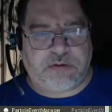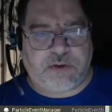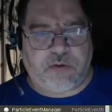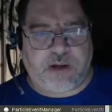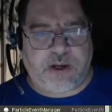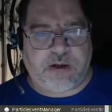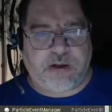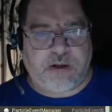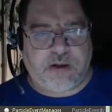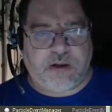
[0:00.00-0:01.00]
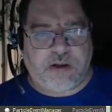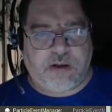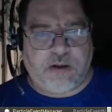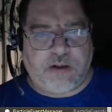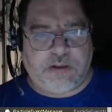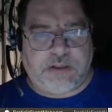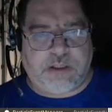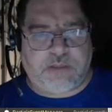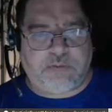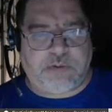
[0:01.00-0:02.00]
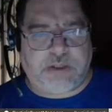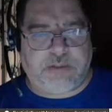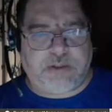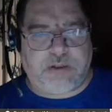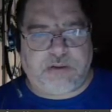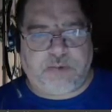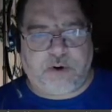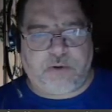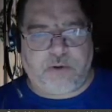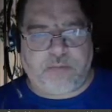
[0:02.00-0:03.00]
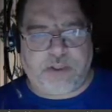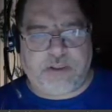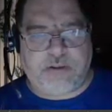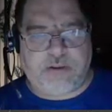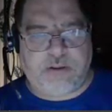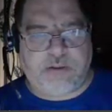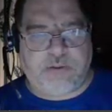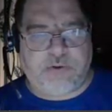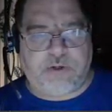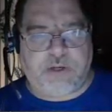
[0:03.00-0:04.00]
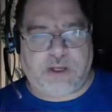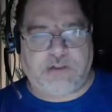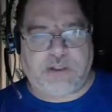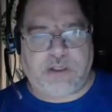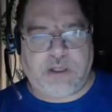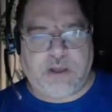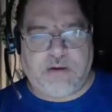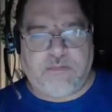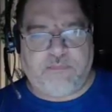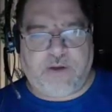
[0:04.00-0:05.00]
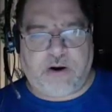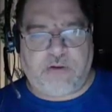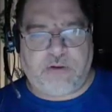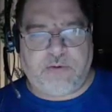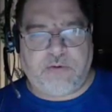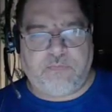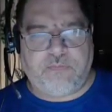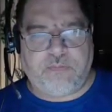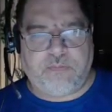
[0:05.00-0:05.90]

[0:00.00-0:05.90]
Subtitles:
quickie. See, that's what I say about the per bone blend, so that you can actually fire on the move.